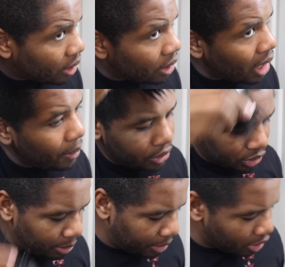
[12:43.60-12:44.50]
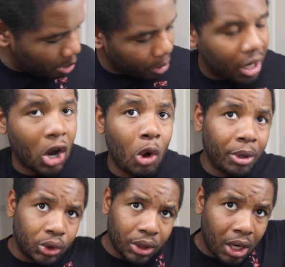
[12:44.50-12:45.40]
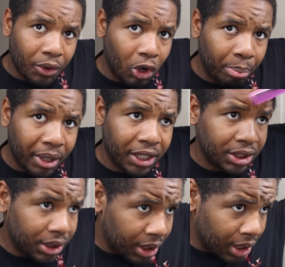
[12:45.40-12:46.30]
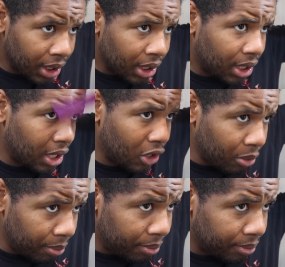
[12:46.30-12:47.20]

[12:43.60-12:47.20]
Now I would use the mirror. Remember, comb as you go. Don't brush. Comb.